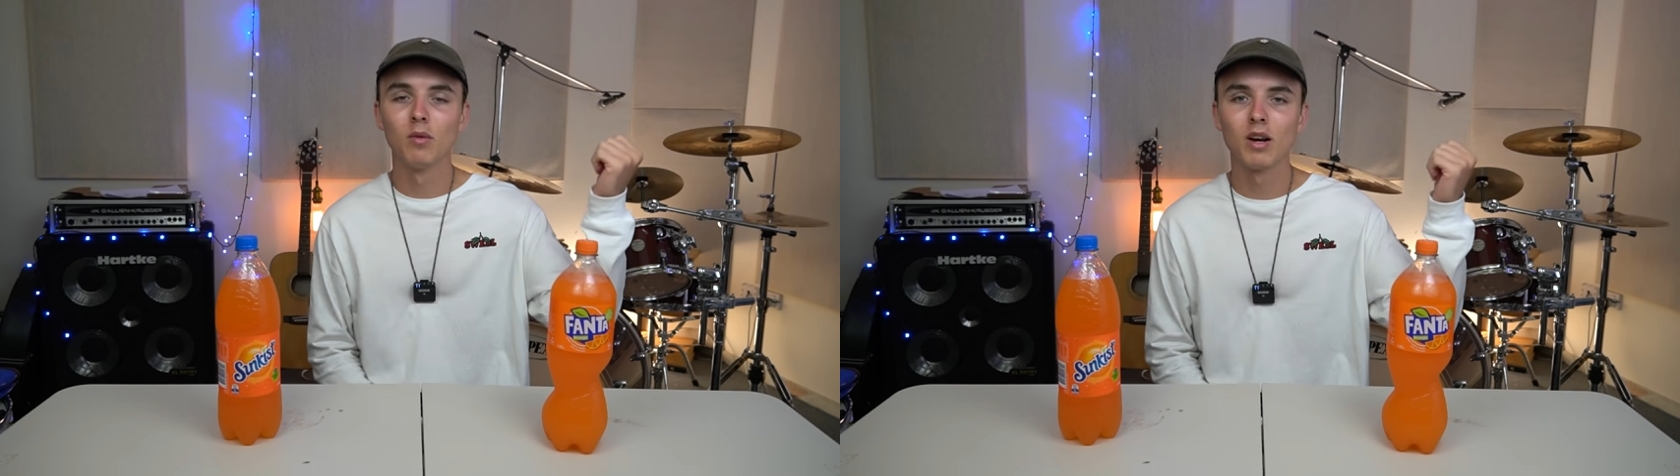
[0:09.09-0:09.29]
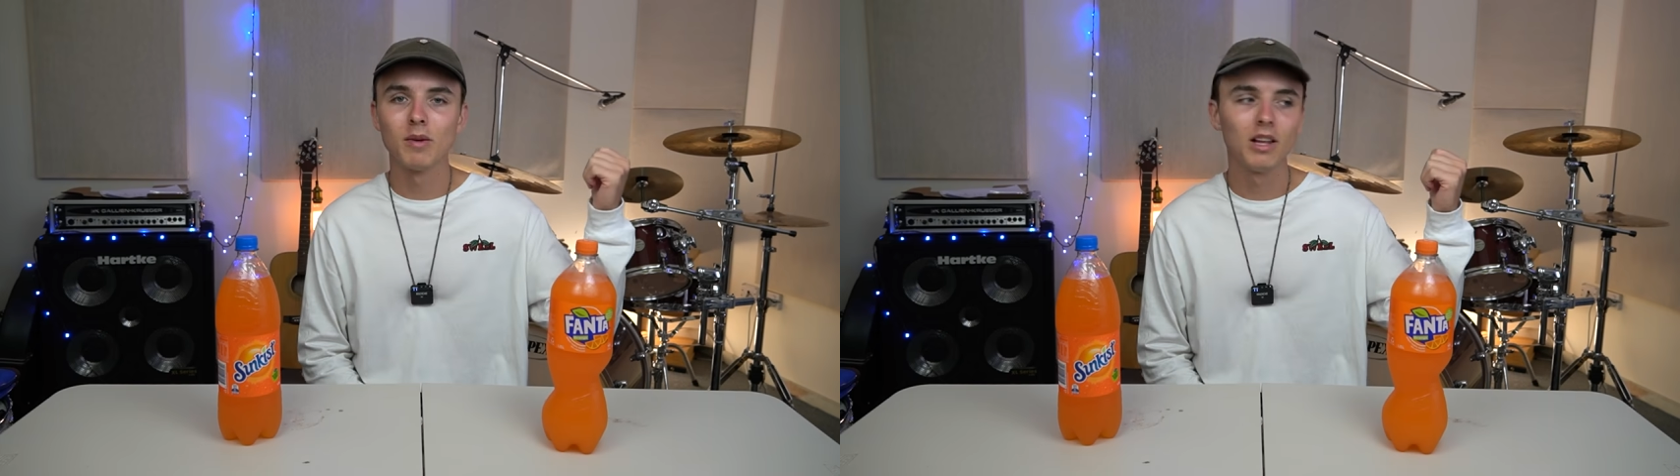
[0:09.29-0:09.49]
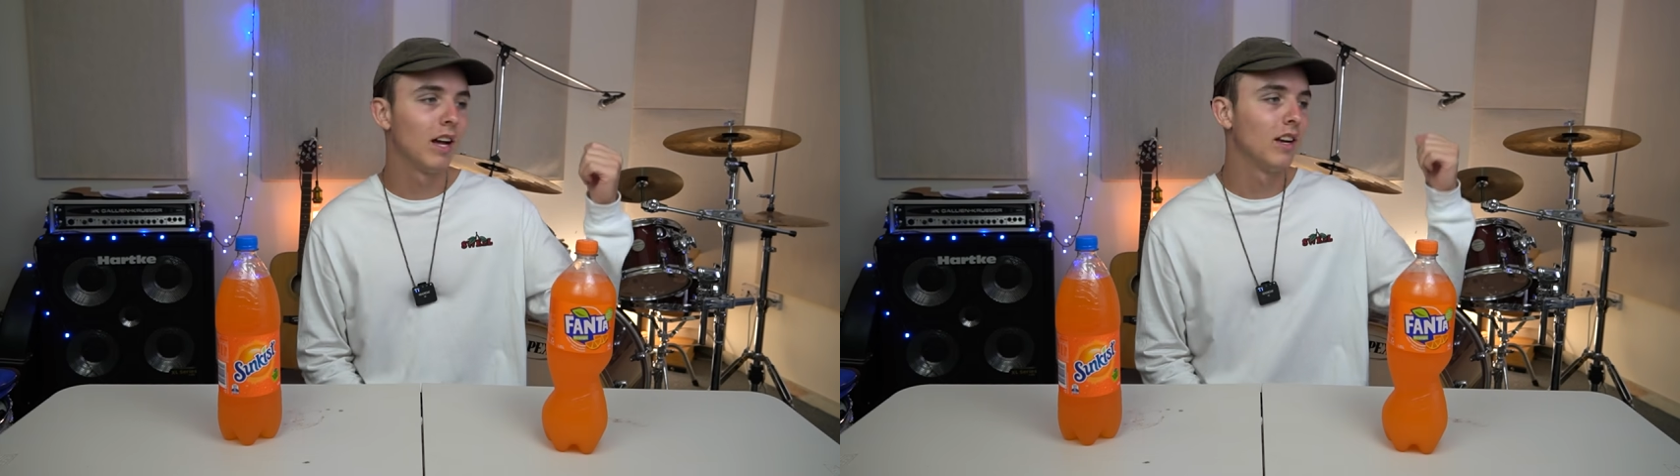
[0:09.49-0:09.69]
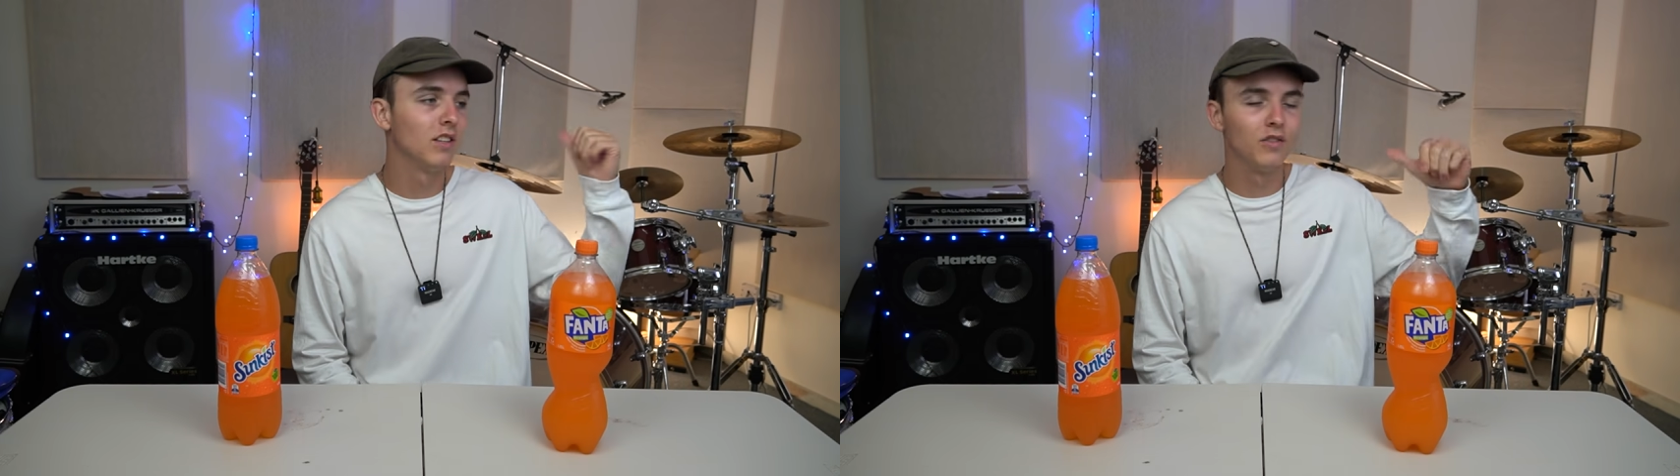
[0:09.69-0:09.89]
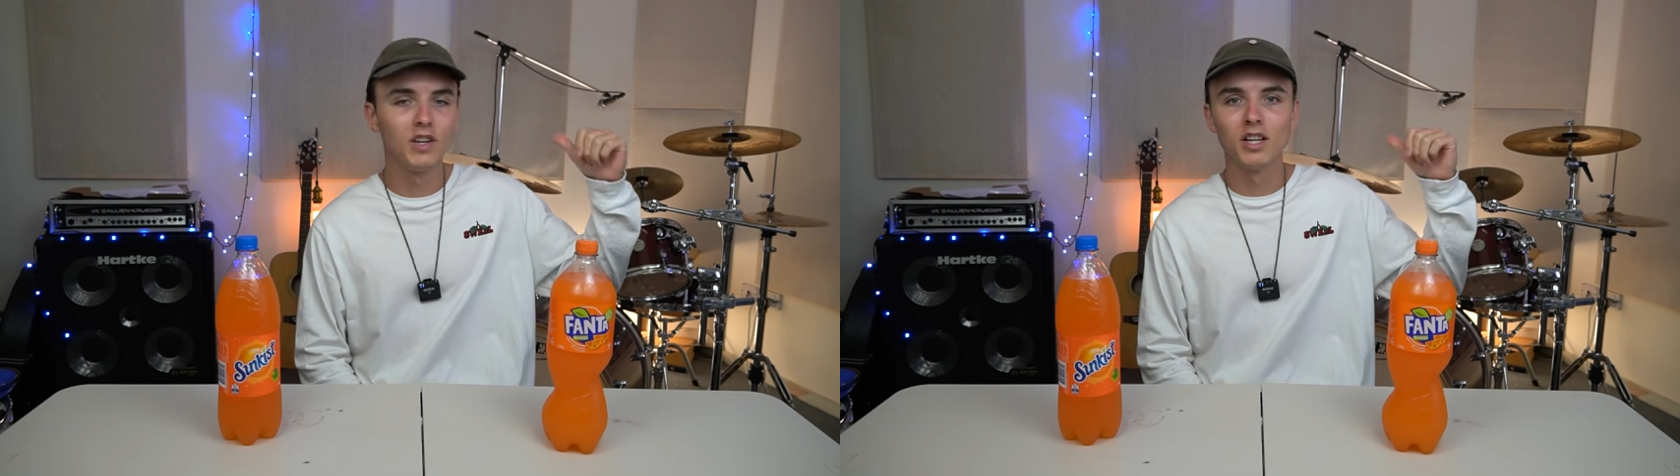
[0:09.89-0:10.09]
One of my
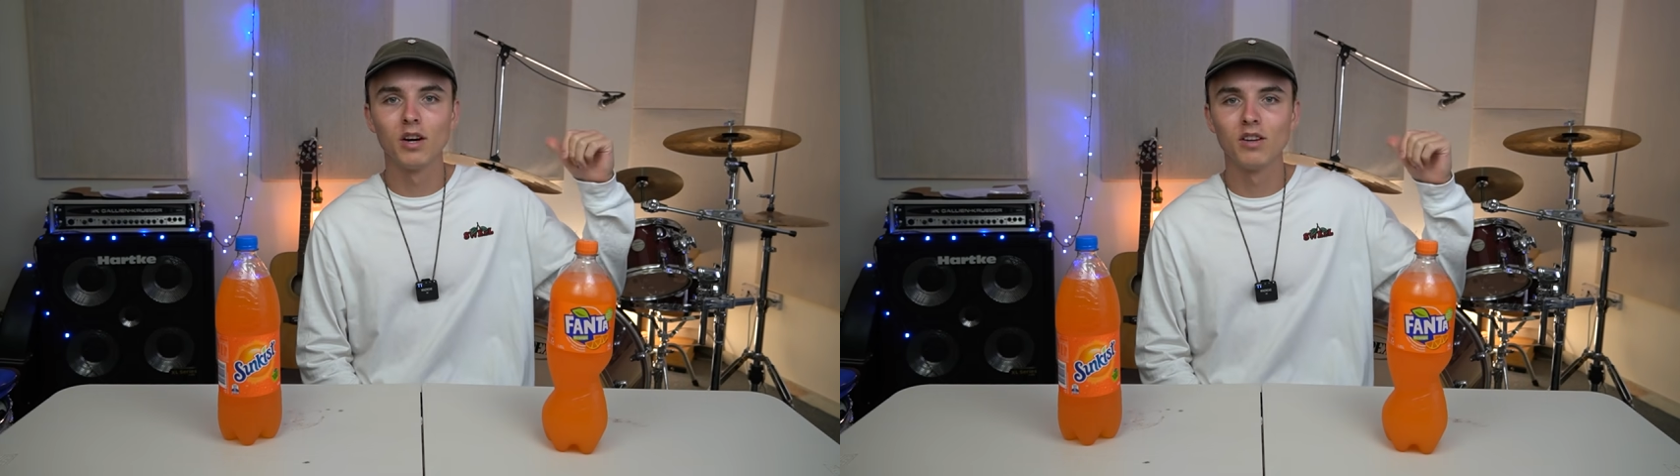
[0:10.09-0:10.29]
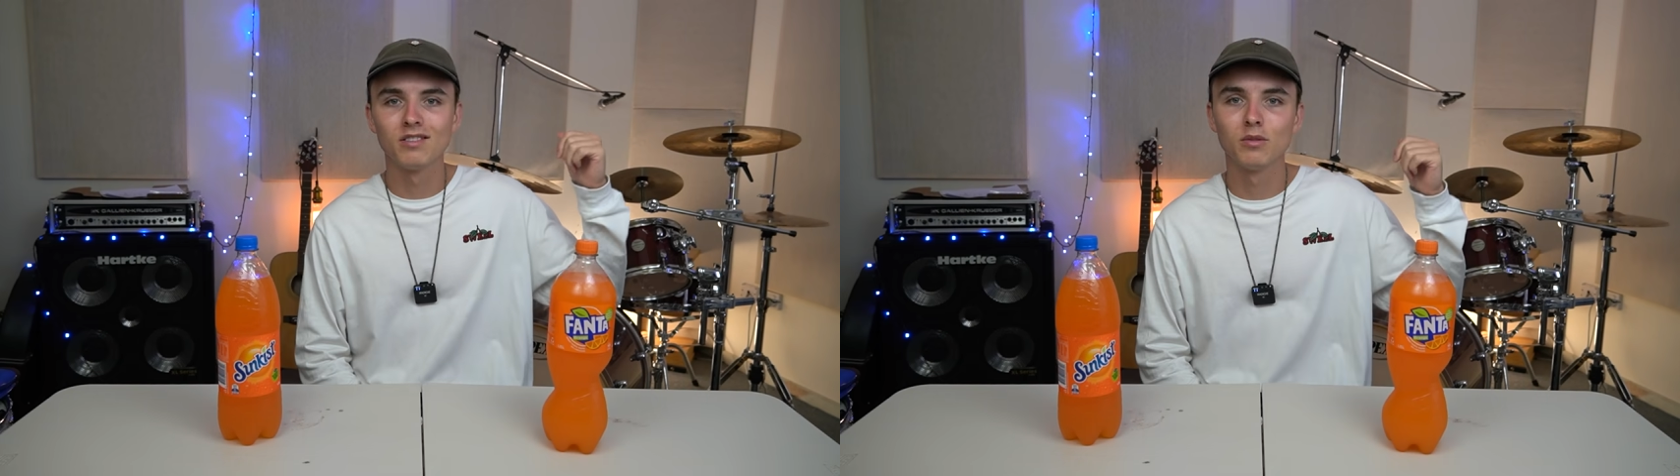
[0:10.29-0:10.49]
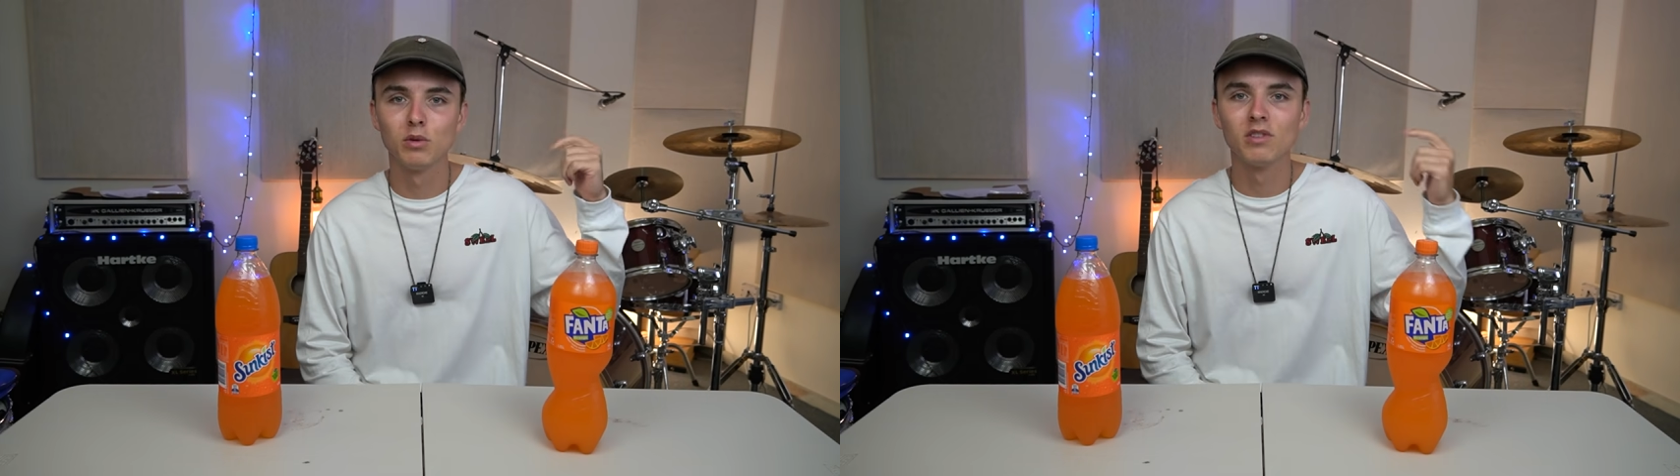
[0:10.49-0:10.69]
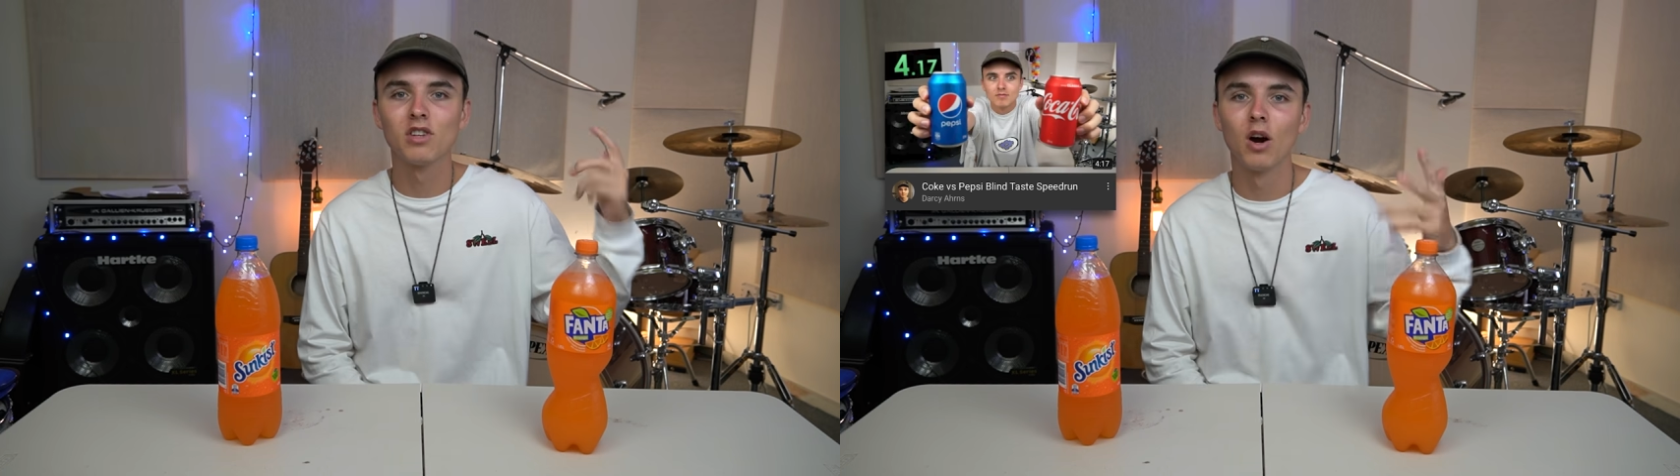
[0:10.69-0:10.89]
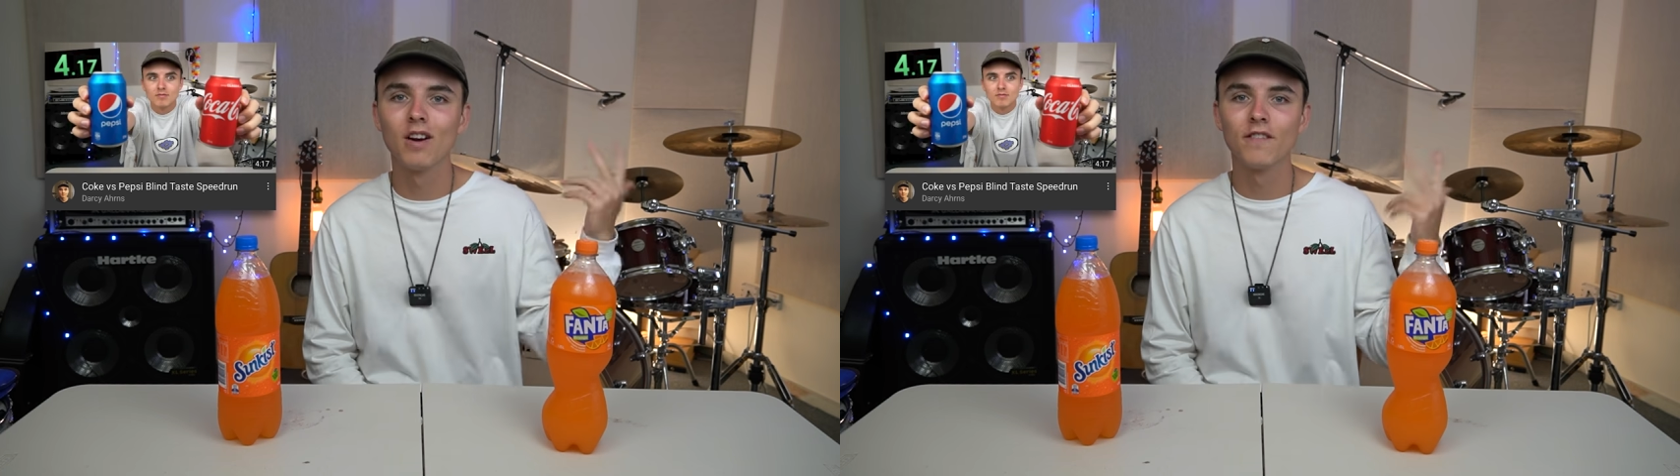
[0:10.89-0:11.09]
latest videos was
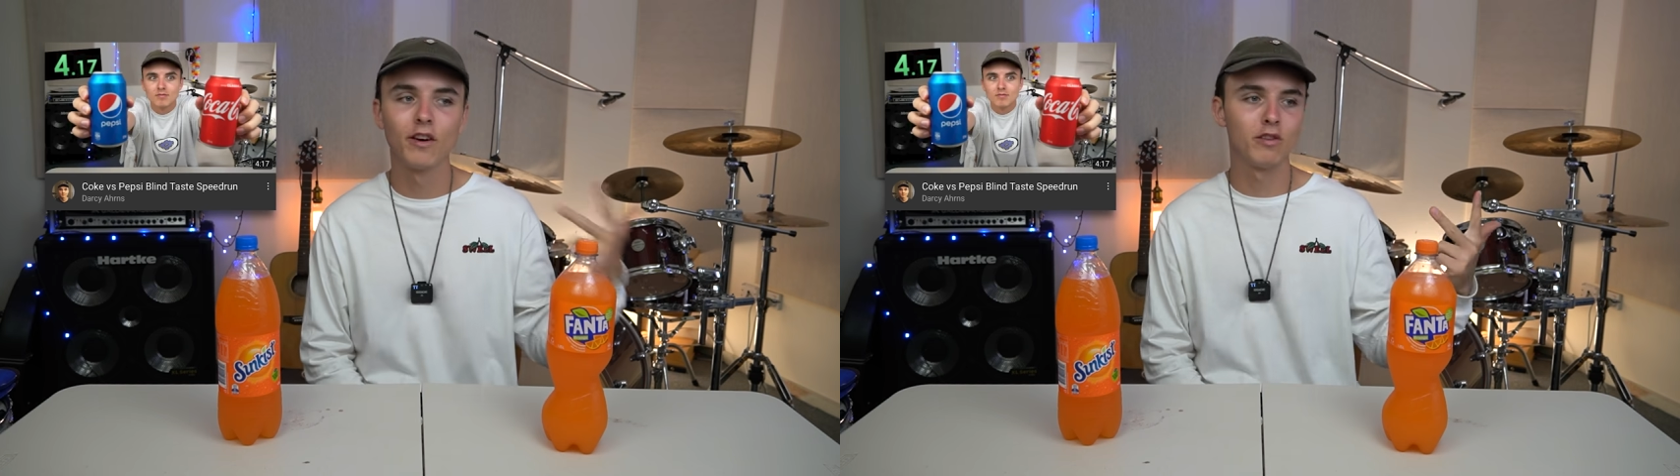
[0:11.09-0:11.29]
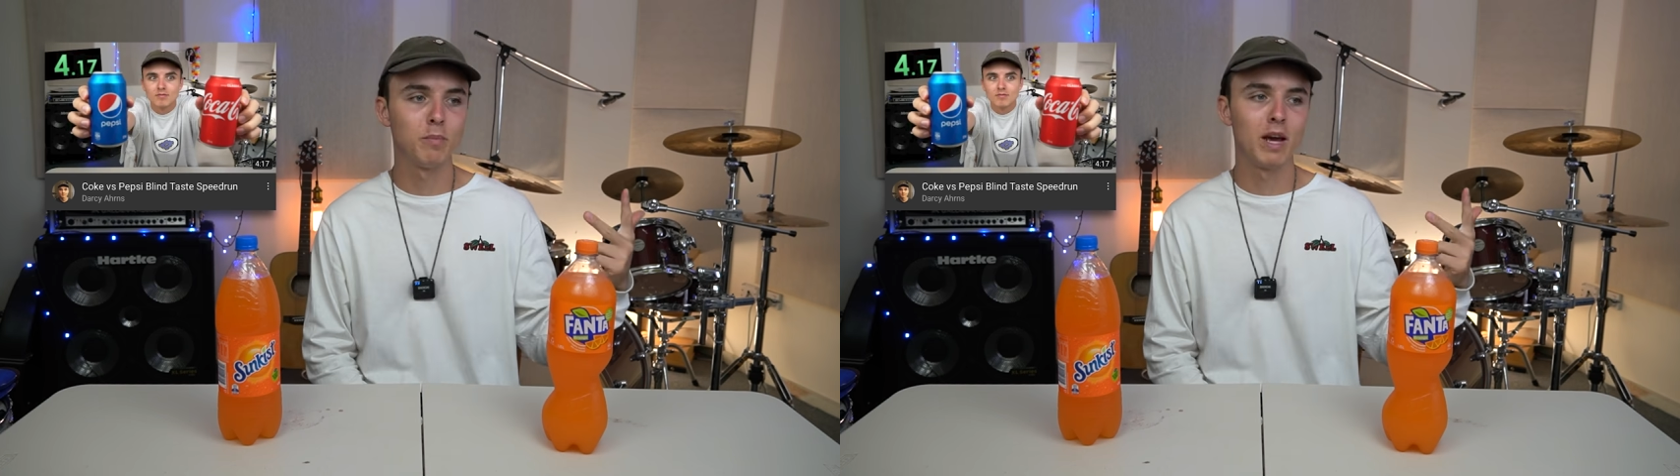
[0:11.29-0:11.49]
Coke versus